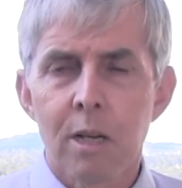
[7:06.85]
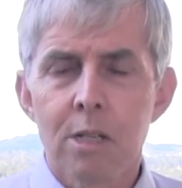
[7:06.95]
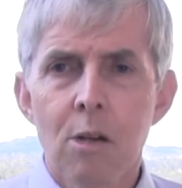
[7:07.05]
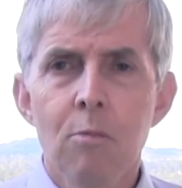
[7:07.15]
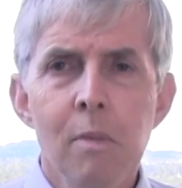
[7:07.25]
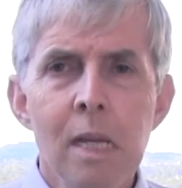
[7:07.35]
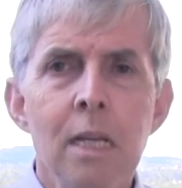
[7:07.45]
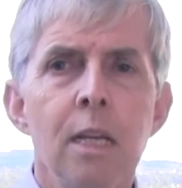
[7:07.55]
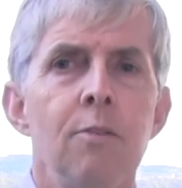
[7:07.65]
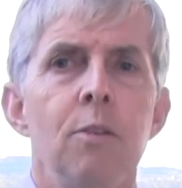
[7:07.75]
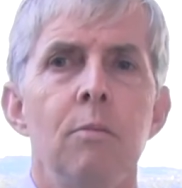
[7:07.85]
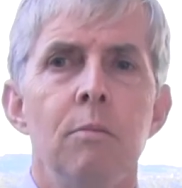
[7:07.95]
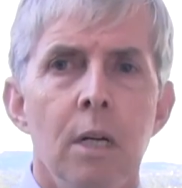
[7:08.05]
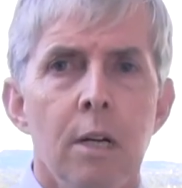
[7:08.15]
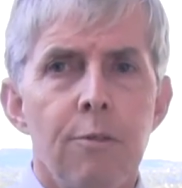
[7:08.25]
And I don't mean give
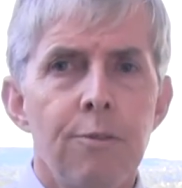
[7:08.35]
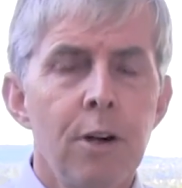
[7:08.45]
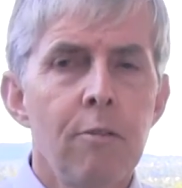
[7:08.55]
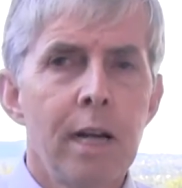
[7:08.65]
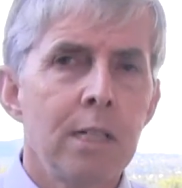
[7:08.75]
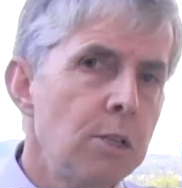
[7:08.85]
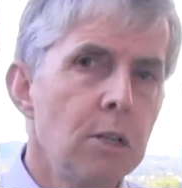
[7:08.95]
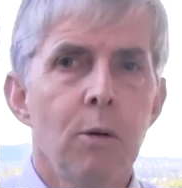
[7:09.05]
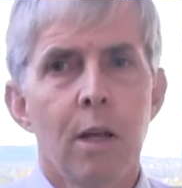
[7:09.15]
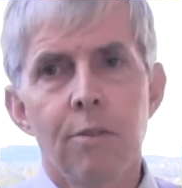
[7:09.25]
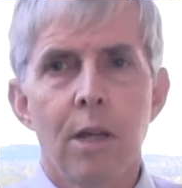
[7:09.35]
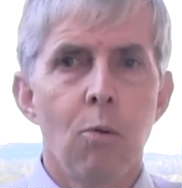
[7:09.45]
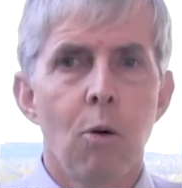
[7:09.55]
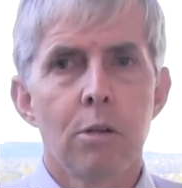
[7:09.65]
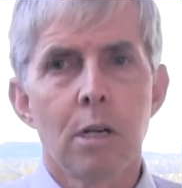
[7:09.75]
them free rein to do whatever they
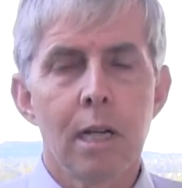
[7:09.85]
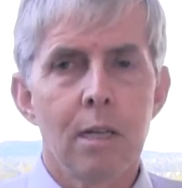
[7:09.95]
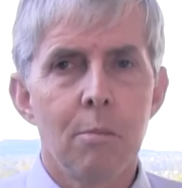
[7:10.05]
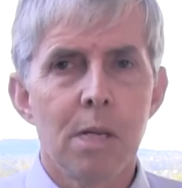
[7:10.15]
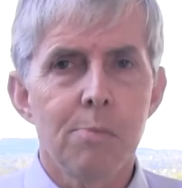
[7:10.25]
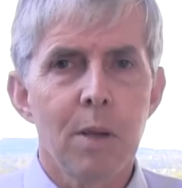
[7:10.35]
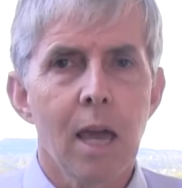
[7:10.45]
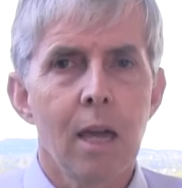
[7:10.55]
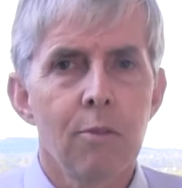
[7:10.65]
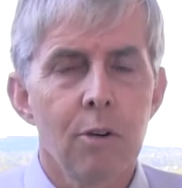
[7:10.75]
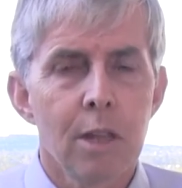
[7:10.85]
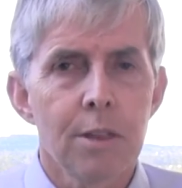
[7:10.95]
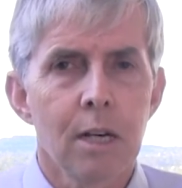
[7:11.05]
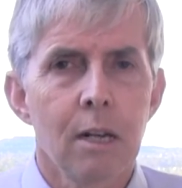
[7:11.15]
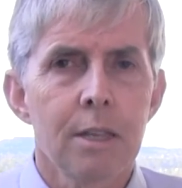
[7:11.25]
want and let them misbehave or
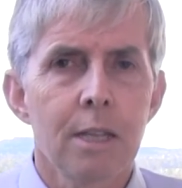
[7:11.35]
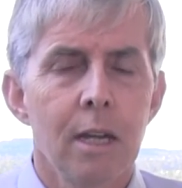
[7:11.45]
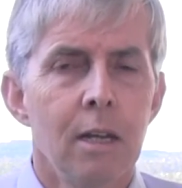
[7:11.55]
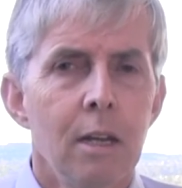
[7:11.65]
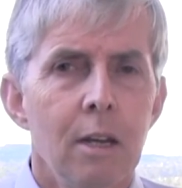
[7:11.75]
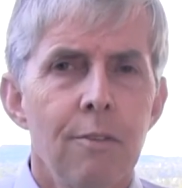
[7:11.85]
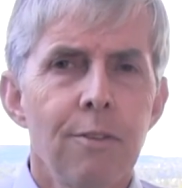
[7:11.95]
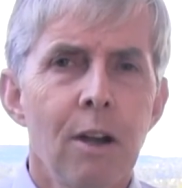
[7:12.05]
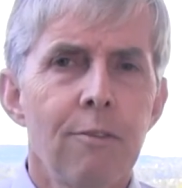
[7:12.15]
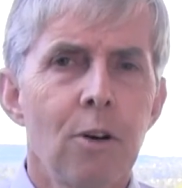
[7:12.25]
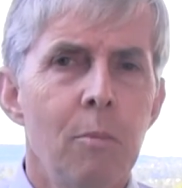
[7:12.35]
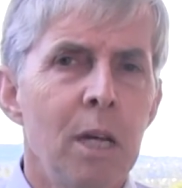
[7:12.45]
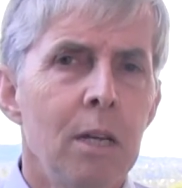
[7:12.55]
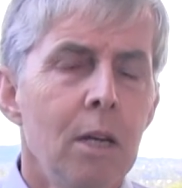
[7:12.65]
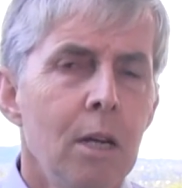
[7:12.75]
anything like that. Far from it.